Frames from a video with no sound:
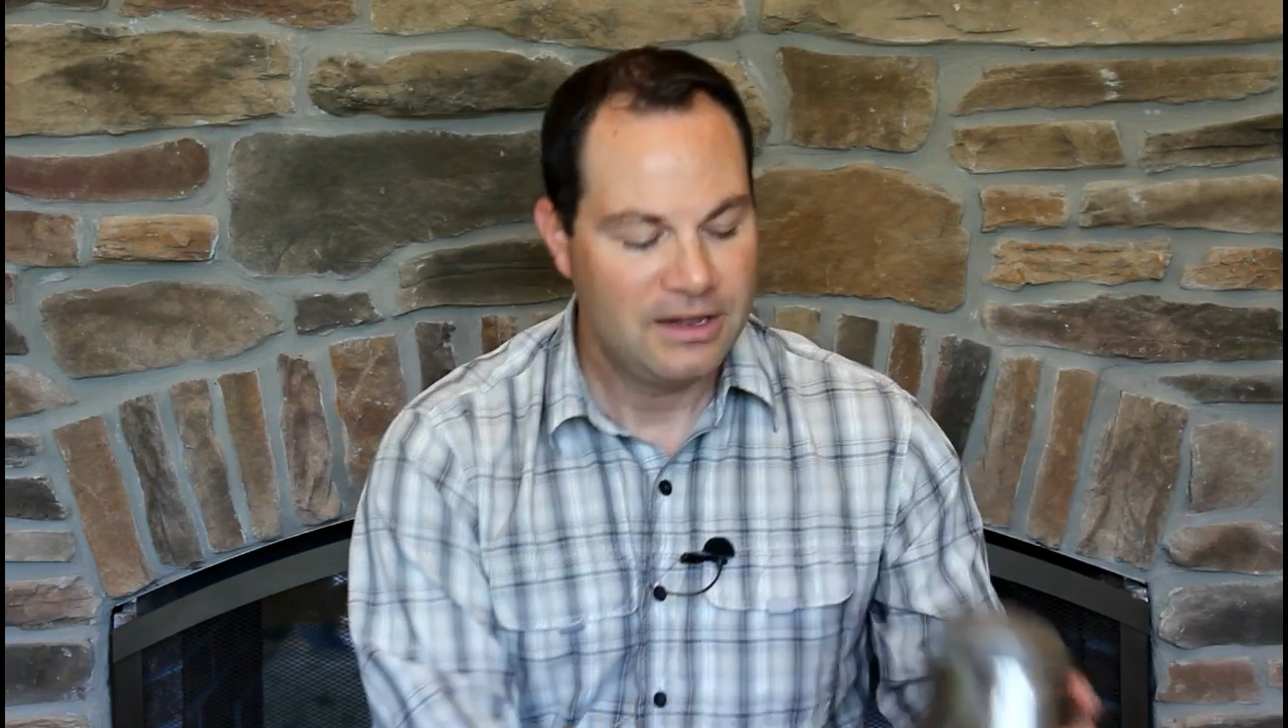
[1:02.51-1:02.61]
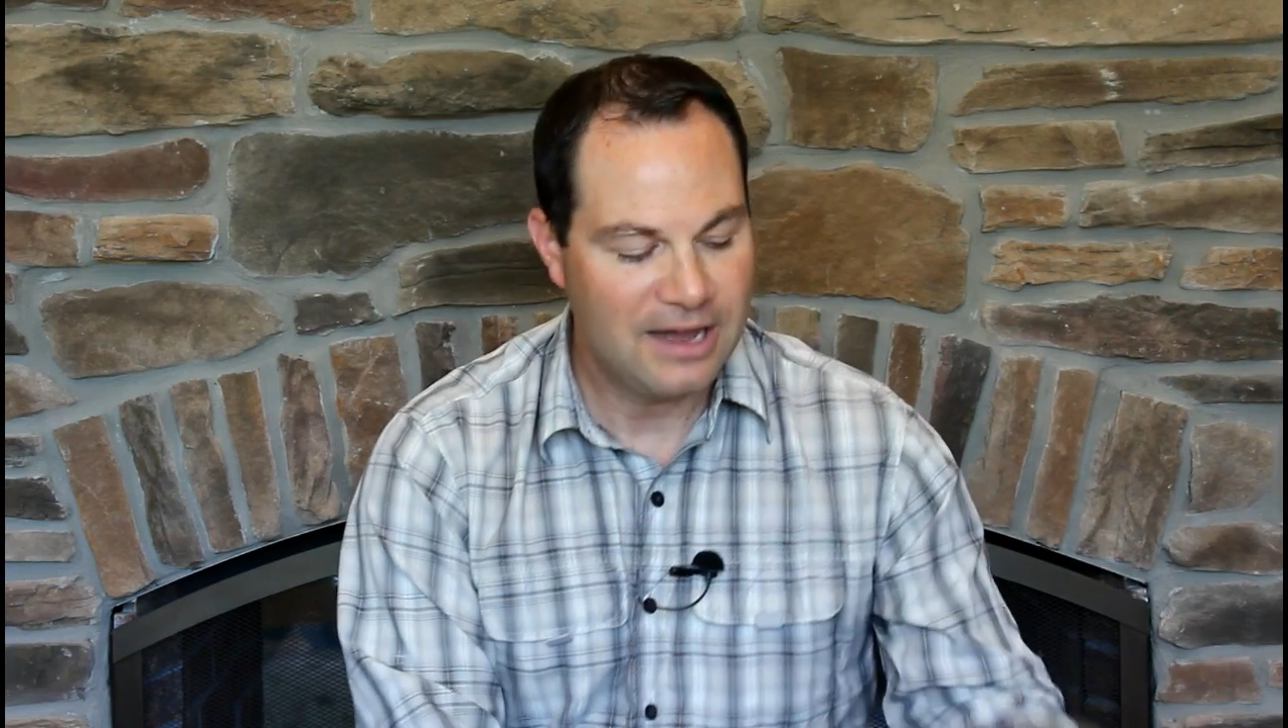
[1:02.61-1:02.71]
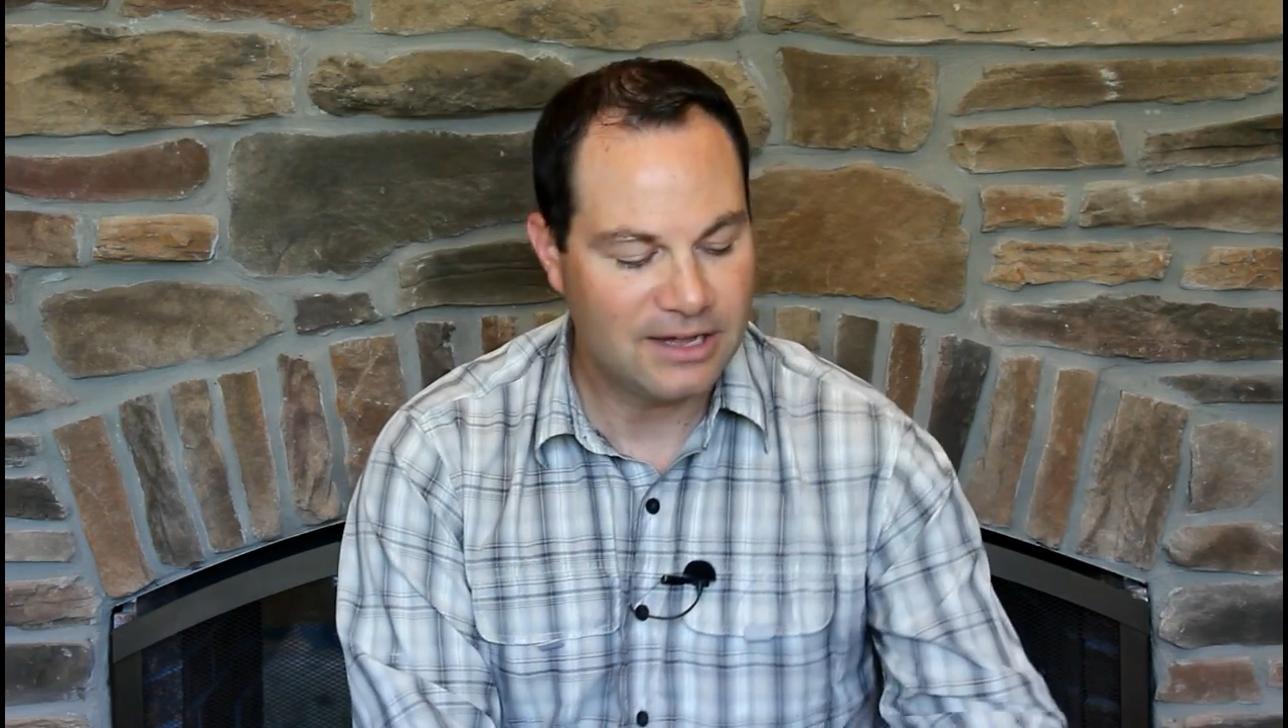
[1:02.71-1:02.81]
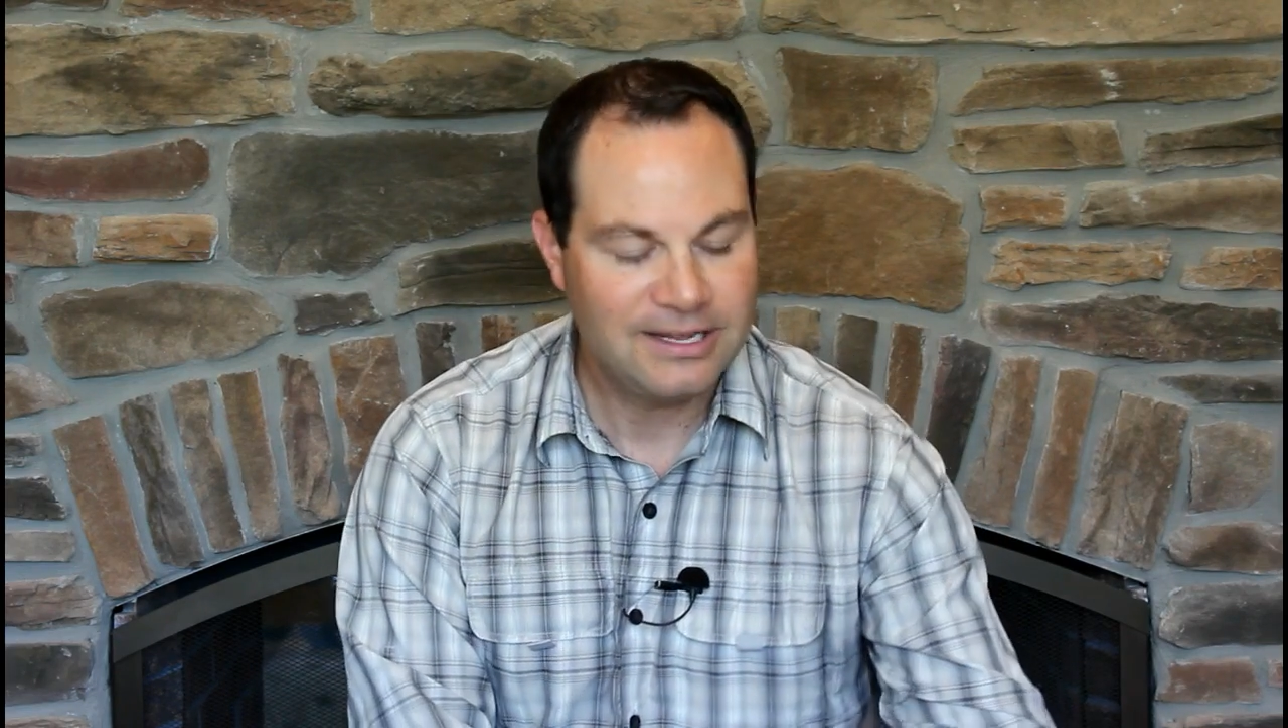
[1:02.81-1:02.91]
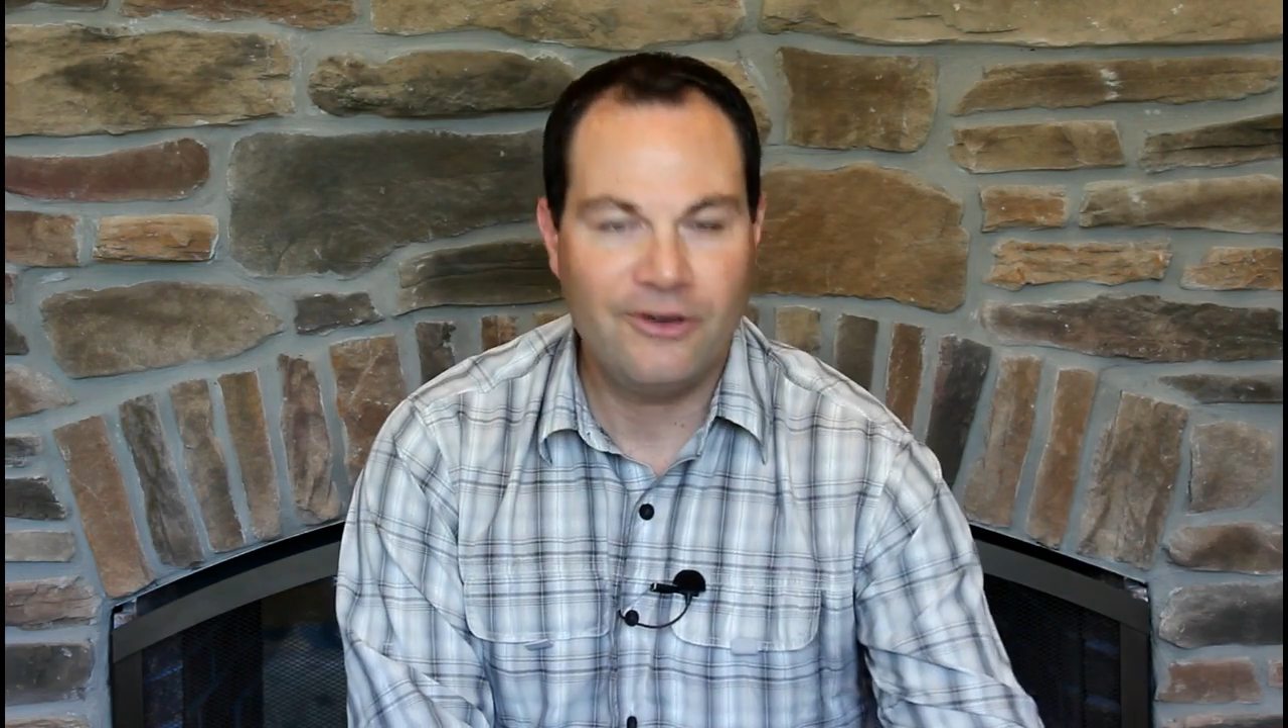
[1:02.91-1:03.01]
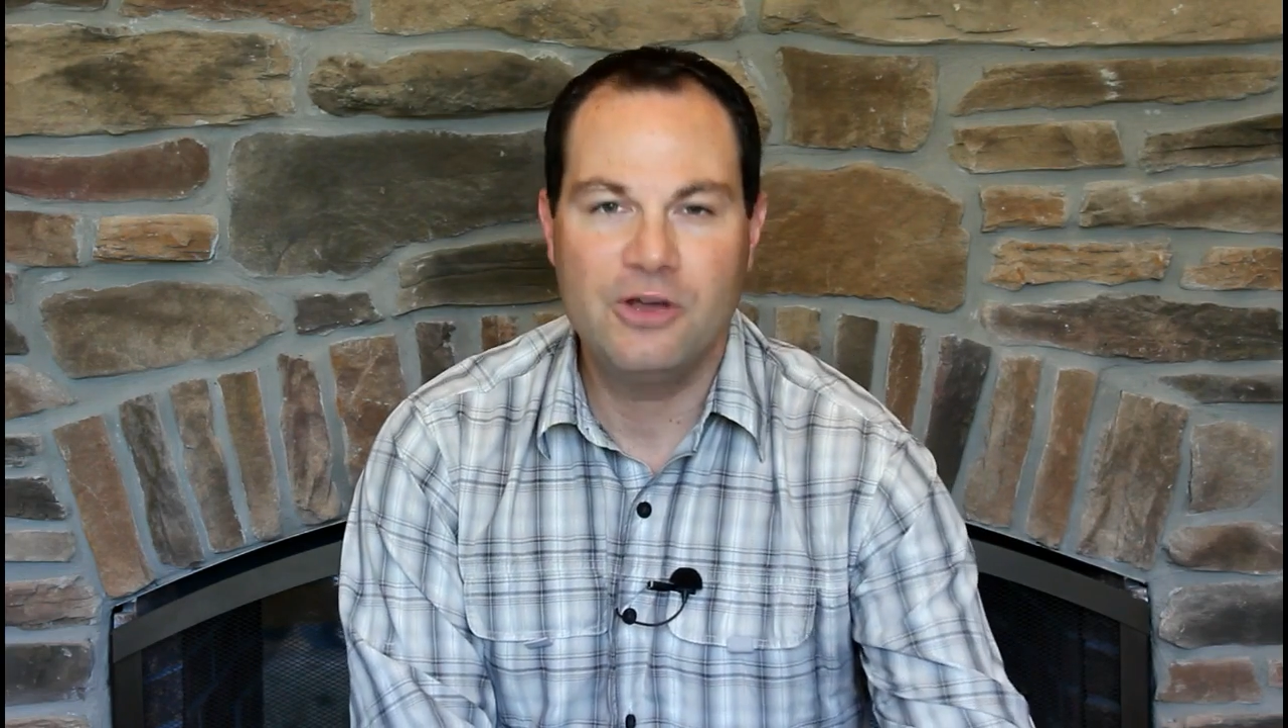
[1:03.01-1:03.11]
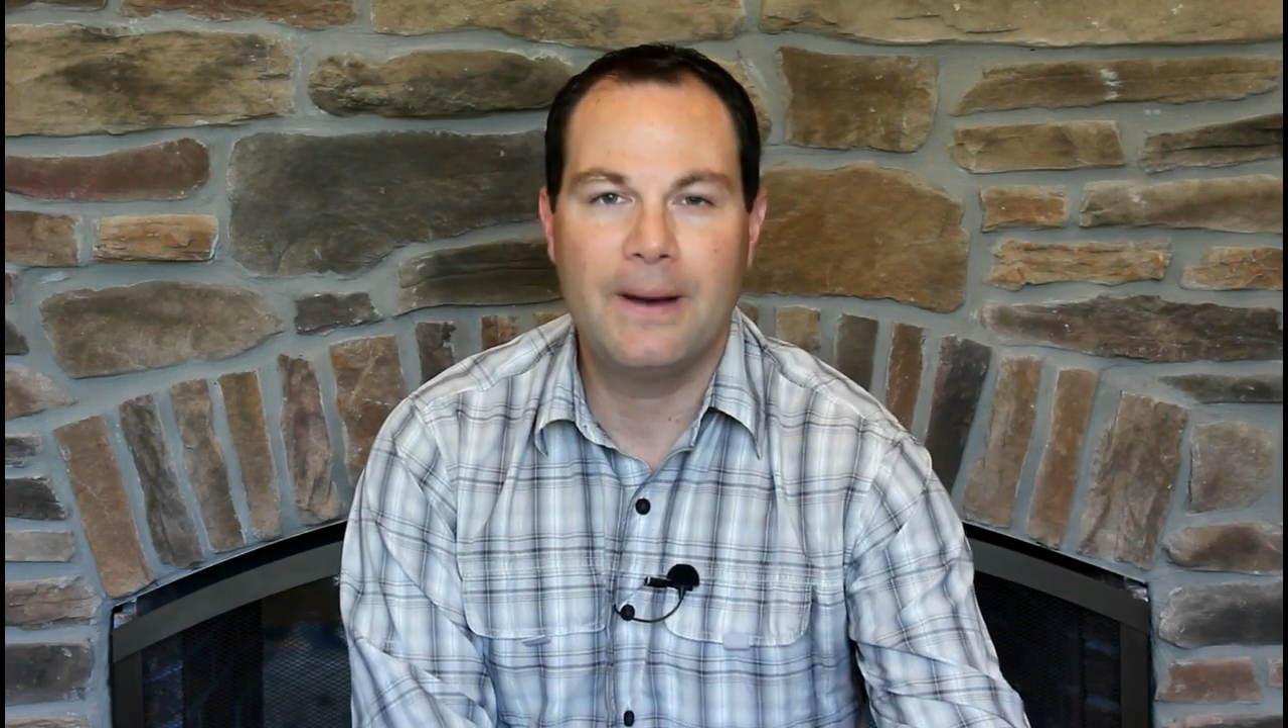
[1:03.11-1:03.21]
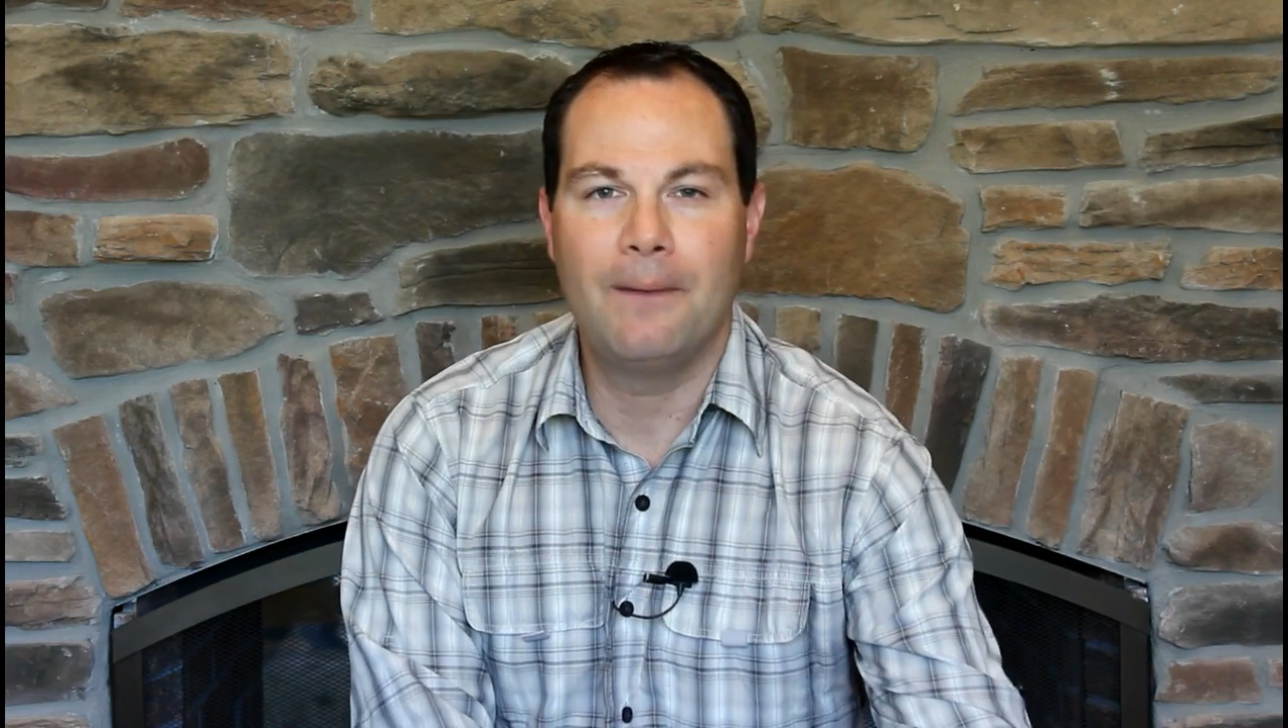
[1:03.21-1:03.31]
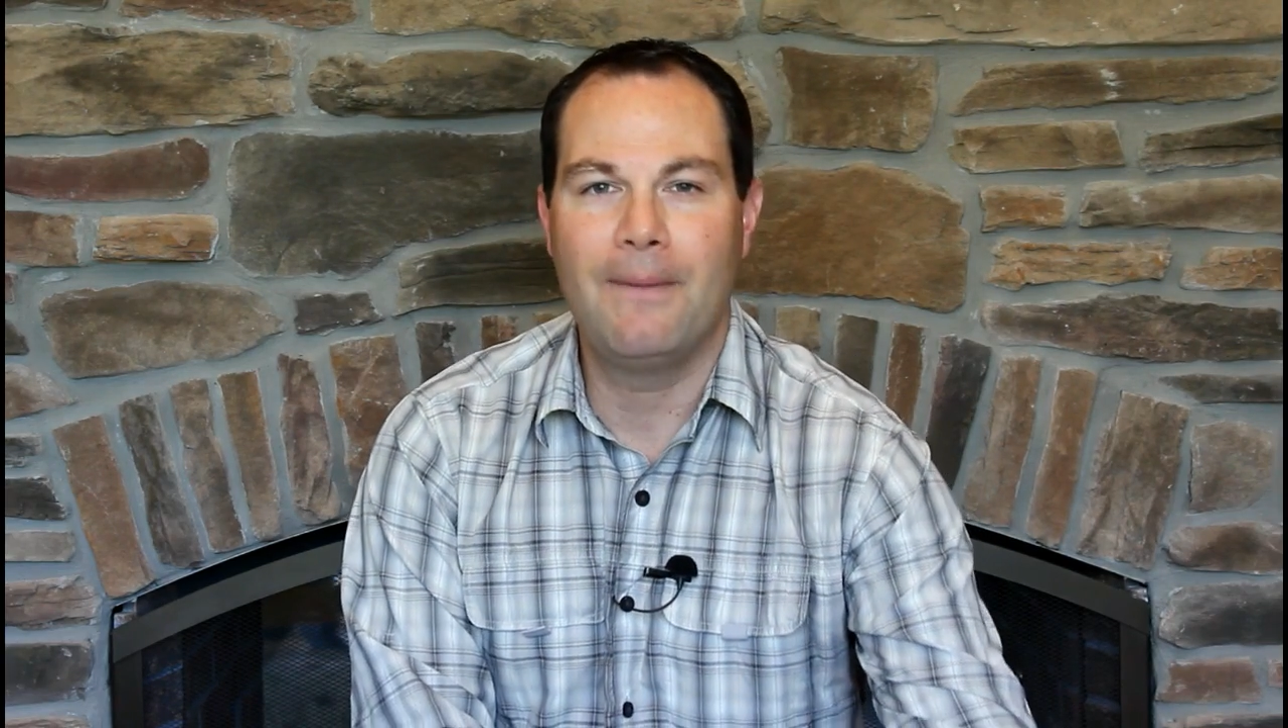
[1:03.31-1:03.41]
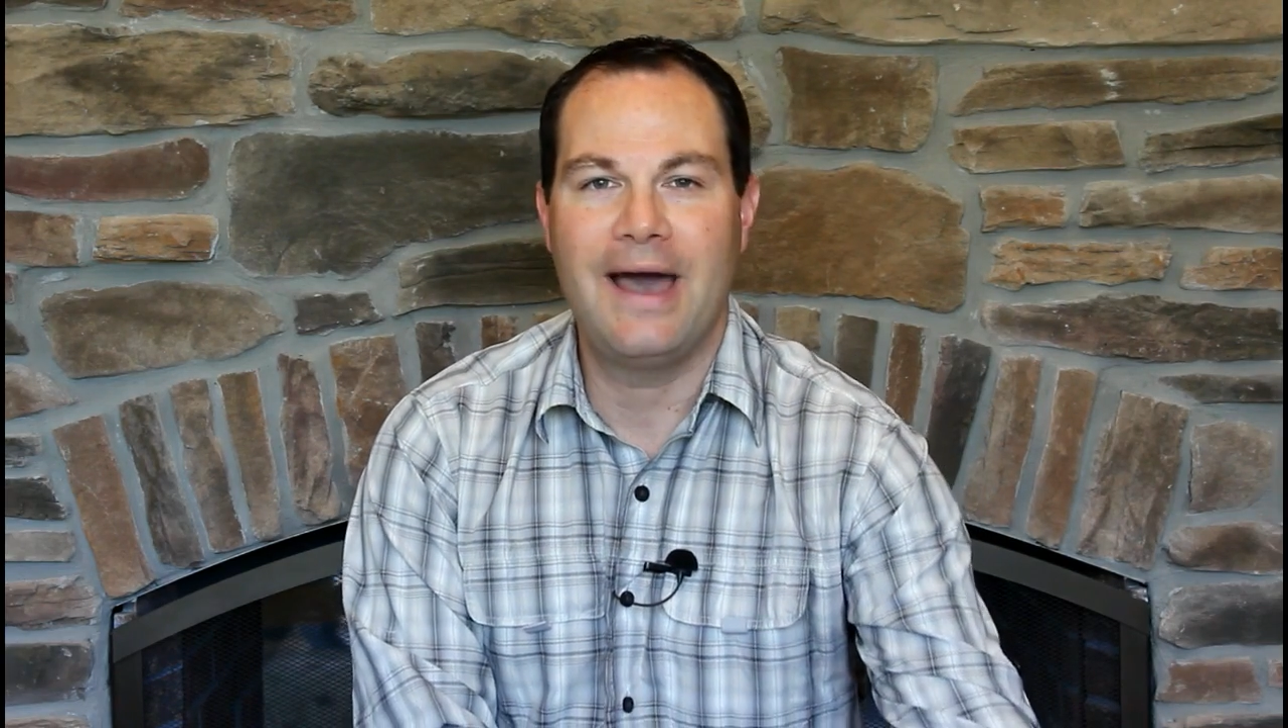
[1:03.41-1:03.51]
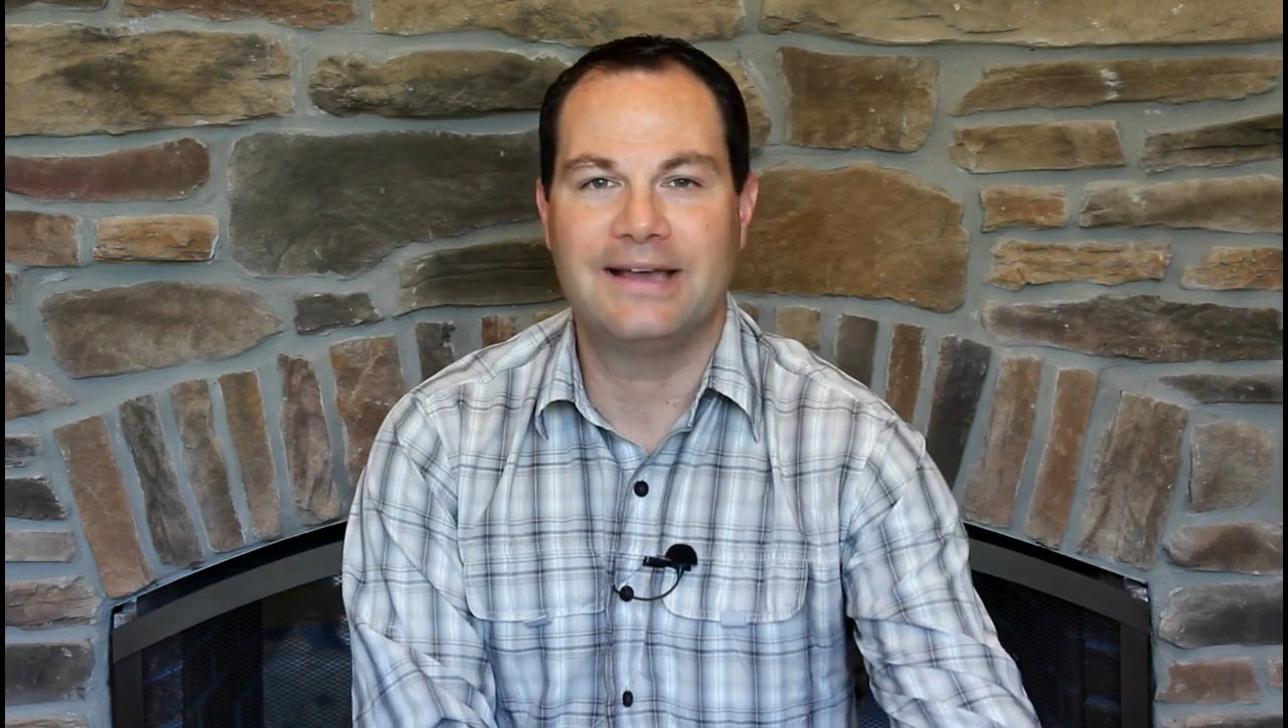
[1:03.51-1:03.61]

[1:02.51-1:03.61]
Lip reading: Now, I'll tell you about my